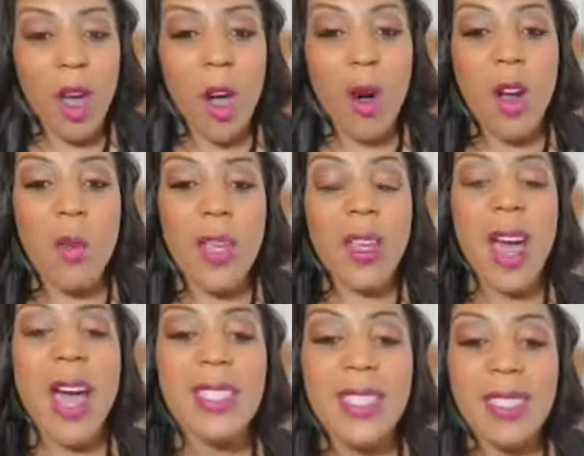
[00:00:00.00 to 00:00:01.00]
Or are we
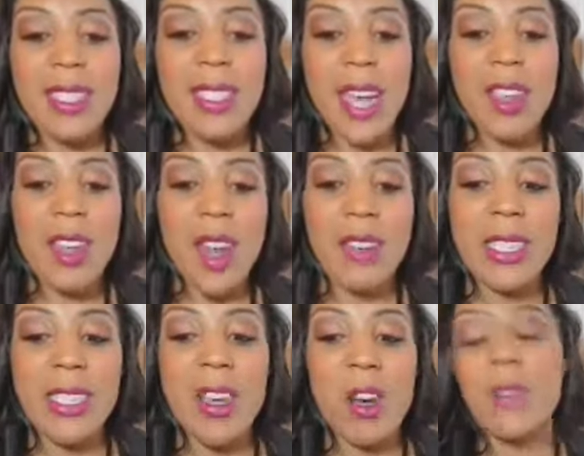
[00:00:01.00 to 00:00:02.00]
constantly telling
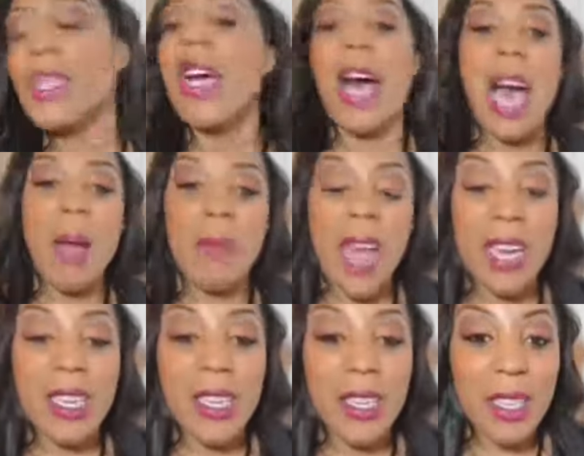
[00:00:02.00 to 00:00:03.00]
ourselves I'm
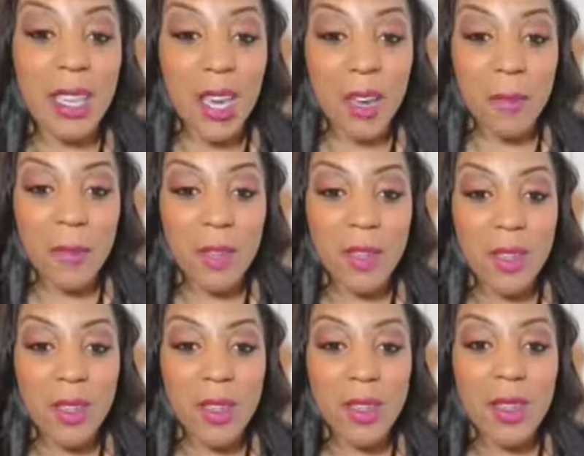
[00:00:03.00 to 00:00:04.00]
not good enough?
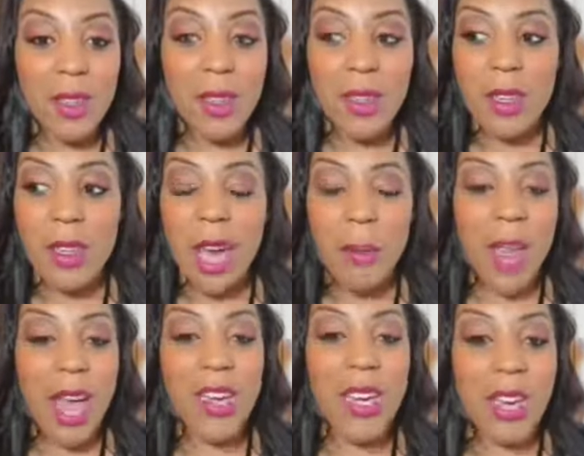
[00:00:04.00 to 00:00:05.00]
I'm
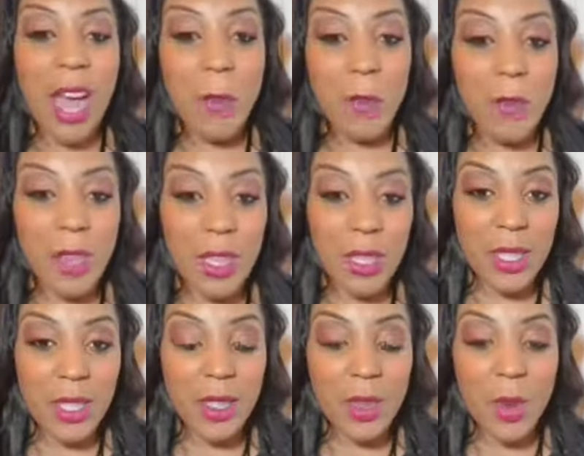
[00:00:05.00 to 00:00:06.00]
not cut out for
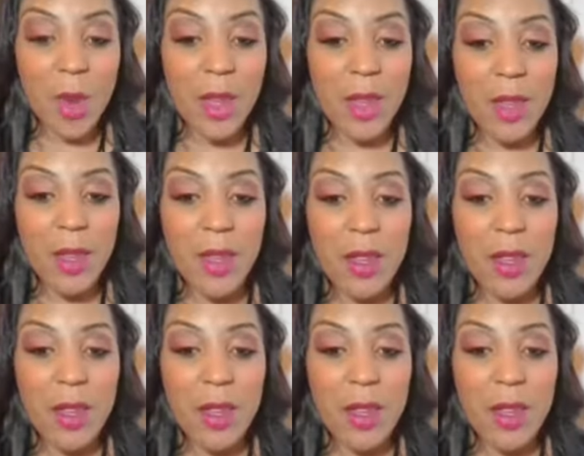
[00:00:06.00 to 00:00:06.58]
this, right?